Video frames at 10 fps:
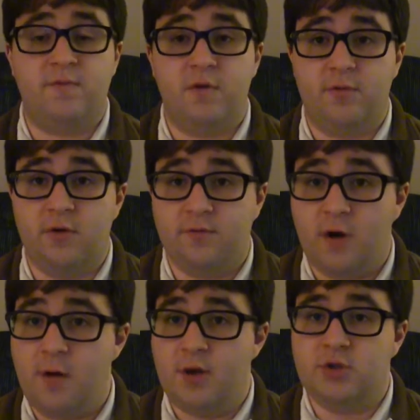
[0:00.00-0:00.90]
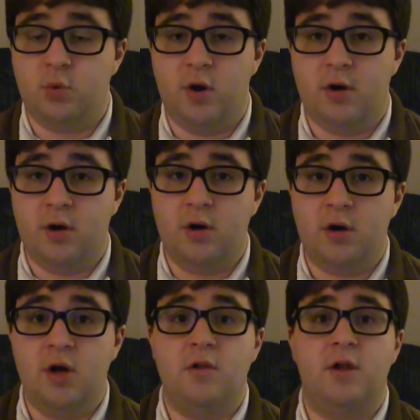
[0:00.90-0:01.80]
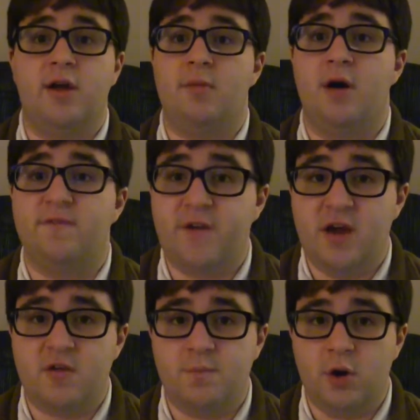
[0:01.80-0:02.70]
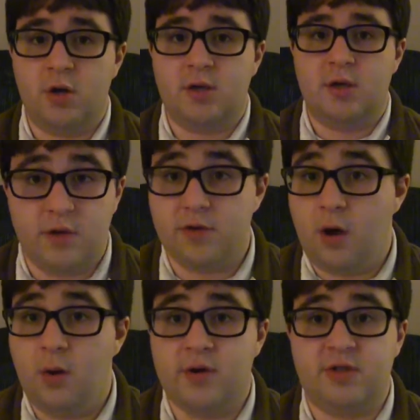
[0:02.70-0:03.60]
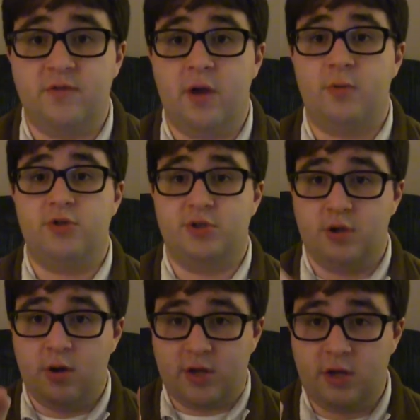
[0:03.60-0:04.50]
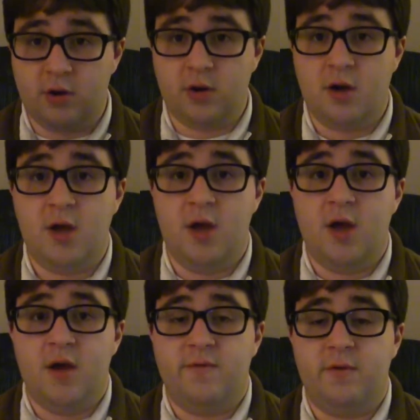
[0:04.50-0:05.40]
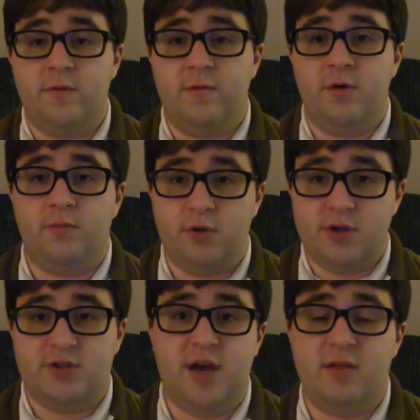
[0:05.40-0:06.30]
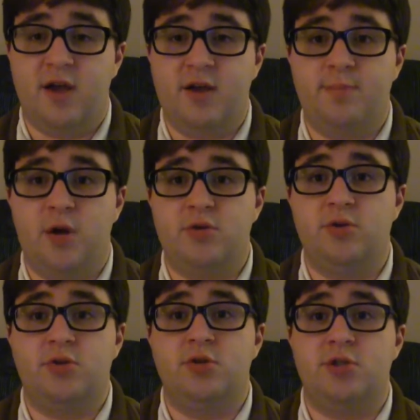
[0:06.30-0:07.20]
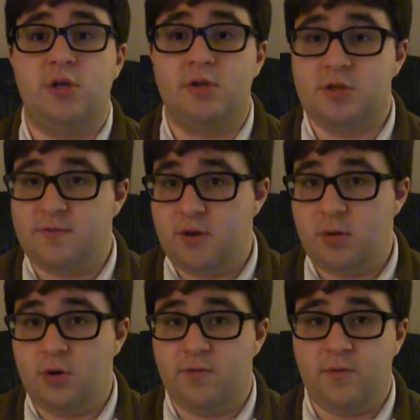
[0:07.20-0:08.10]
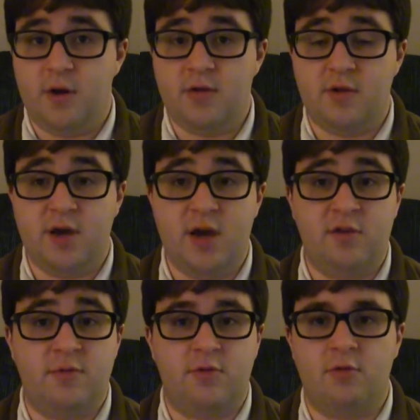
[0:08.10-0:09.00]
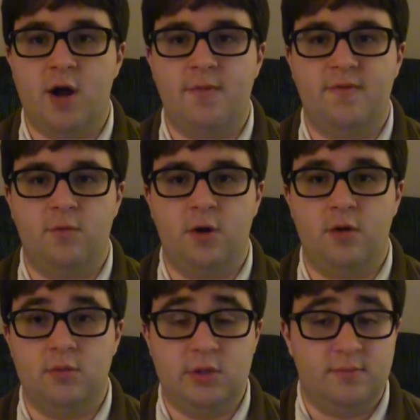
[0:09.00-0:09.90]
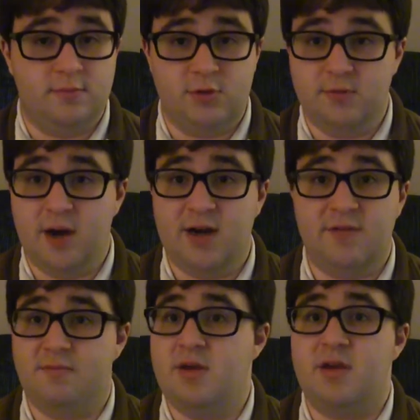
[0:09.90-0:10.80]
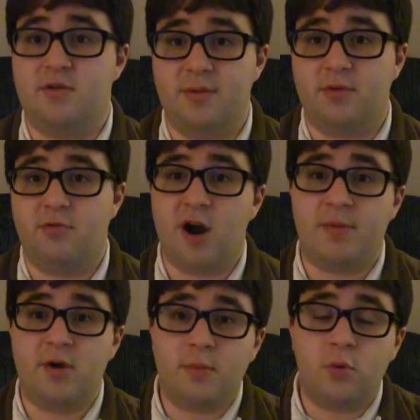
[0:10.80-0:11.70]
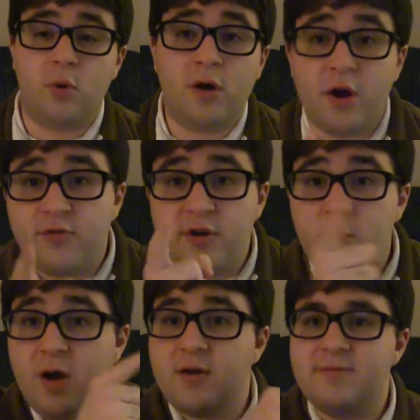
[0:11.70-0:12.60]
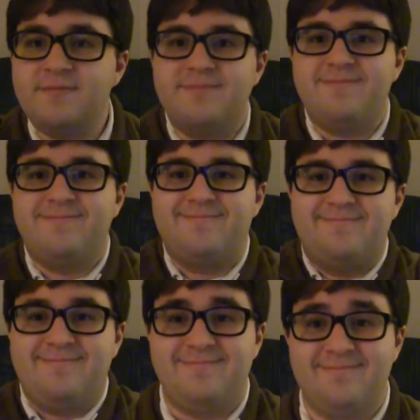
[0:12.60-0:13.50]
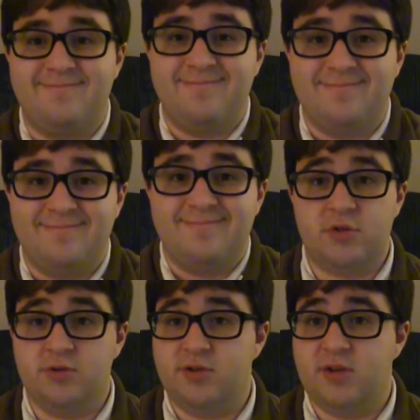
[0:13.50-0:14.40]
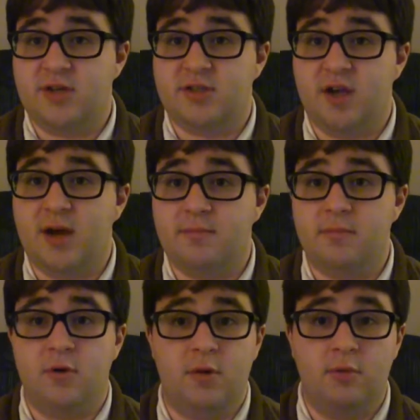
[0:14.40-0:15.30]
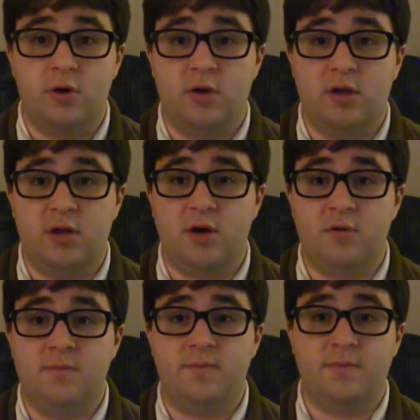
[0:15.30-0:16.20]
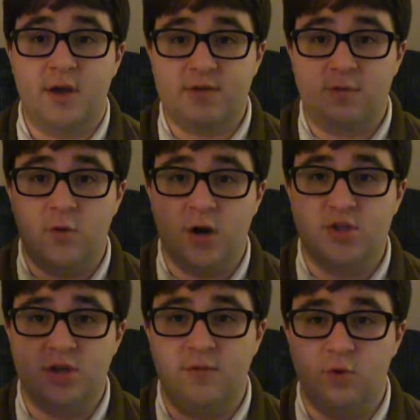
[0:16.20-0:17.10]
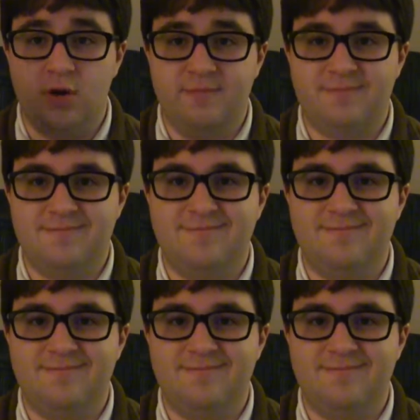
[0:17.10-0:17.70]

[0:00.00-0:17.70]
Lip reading: Feel free to follow him on Twitter, like him on Facebook. As always, if you like what you saw here, feel free to press that like button, share this video with your friends, and hey, subscribe if you want. You might even be subscriber number 101. So until next time, I'm Mark Aquino. Thanks for watching, everyone.